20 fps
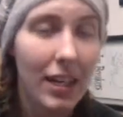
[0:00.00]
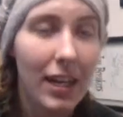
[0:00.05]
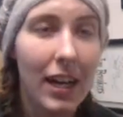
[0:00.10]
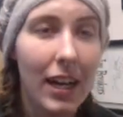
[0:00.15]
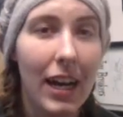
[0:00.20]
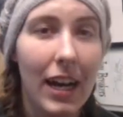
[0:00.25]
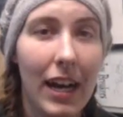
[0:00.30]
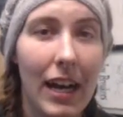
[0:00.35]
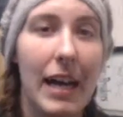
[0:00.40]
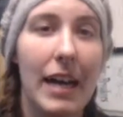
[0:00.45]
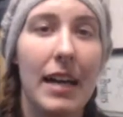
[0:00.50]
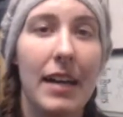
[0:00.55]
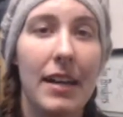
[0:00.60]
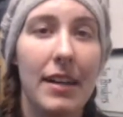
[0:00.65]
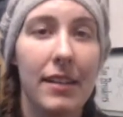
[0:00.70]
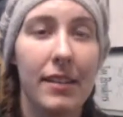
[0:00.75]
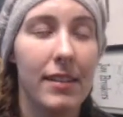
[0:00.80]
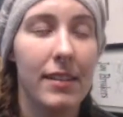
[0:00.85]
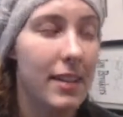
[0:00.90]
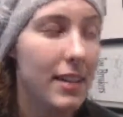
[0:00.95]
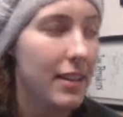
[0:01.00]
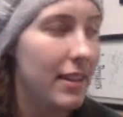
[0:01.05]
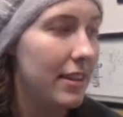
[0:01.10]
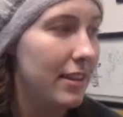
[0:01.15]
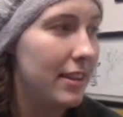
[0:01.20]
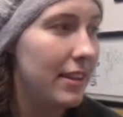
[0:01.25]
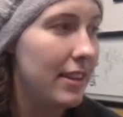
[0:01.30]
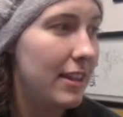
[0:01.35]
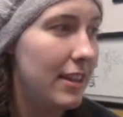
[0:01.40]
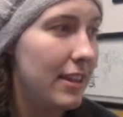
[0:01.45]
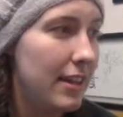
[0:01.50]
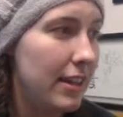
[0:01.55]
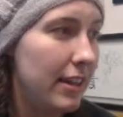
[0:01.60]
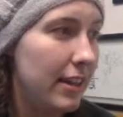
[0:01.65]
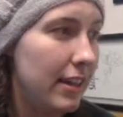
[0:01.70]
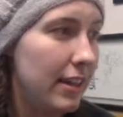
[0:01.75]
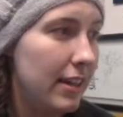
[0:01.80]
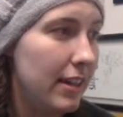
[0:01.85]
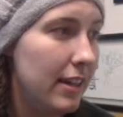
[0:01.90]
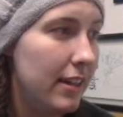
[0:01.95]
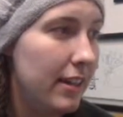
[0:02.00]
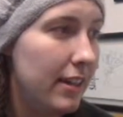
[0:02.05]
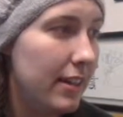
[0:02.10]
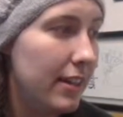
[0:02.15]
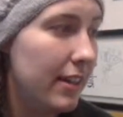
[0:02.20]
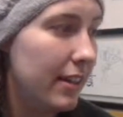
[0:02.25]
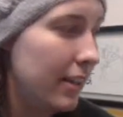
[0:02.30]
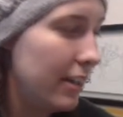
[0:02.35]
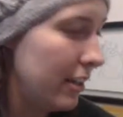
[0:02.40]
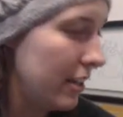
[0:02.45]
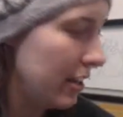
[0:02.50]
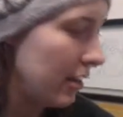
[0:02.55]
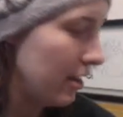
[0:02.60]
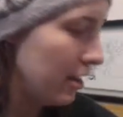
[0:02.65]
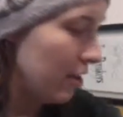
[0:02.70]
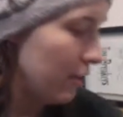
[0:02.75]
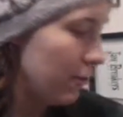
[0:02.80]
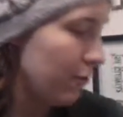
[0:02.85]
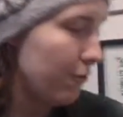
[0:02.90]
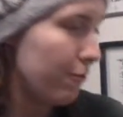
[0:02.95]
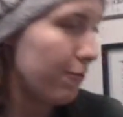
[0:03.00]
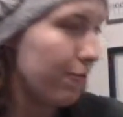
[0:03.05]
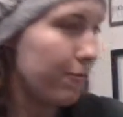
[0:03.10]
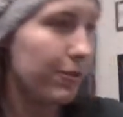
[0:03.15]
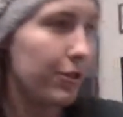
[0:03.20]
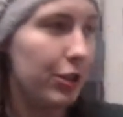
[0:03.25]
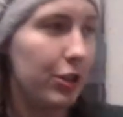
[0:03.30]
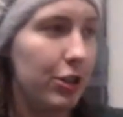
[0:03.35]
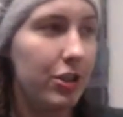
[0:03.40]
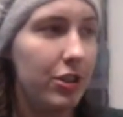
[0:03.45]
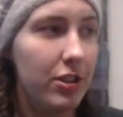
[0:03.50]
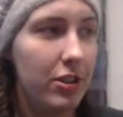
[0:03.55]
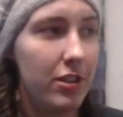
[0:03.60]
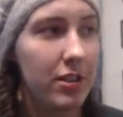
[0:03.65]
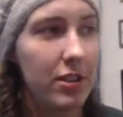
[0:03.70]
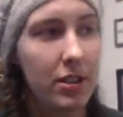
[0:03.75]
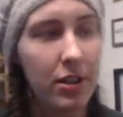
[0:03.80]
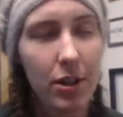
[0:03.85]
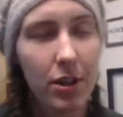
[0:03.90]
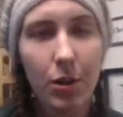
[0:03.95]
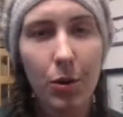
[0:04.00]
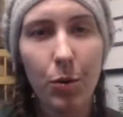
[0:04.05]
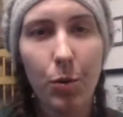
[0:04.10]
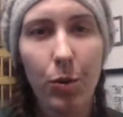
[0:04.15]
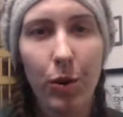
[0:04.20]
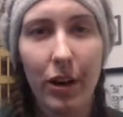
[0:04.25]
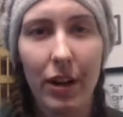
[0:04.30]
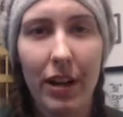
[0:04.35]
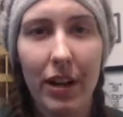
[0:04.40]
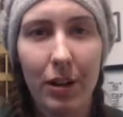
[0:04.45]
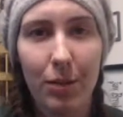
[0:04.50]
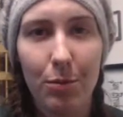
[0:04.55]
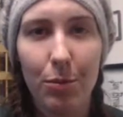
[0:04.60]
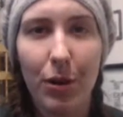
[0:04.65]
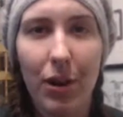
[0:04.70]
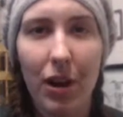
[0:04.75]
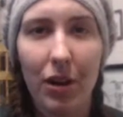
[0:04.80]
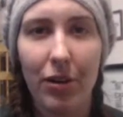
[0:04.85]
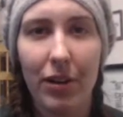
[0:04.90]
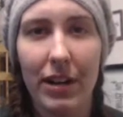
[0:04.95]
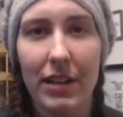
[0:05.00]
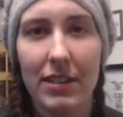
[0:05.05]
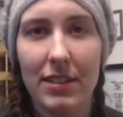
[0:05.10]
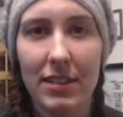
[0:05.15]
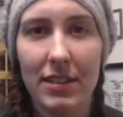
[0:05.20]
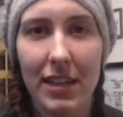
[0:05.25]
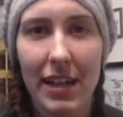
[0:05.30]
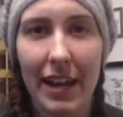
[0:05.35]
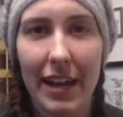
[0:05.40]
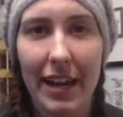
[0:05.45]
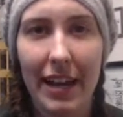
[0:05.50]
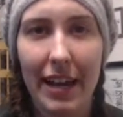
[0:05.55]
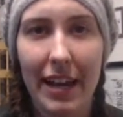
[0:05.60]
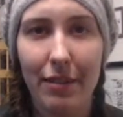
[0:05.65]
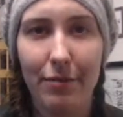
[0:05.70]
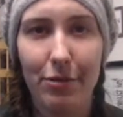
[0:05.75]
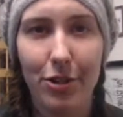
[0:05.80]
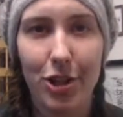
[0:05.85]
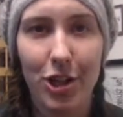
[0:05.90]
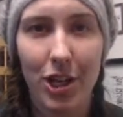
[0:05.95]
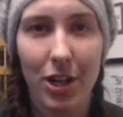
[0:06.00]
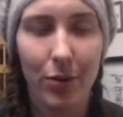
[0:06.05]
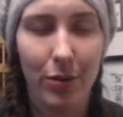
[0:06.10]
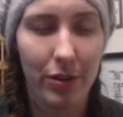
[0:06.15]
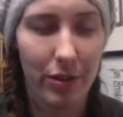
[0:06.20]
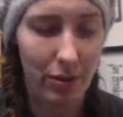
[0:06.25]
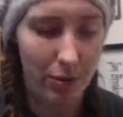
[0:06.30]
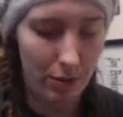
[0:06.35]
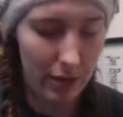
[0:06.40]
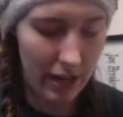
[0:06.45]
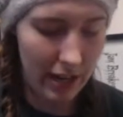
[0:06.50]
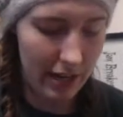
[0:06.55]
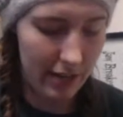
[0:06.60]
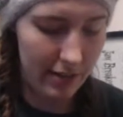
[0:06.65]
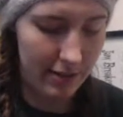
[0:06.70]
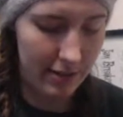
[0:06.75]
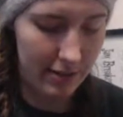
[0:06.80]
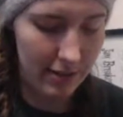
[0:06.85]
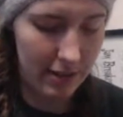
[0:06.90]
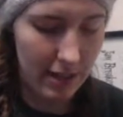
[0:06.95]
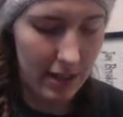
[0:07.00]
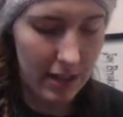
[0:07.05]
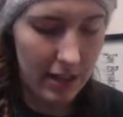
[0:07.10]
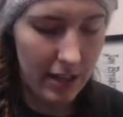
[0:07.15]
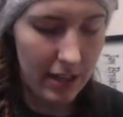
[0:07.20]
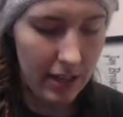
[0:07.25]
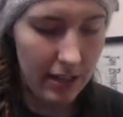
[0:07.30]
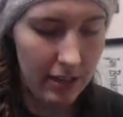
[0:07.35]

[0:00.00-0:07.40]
now. The first work in progress that I have to share with you guys is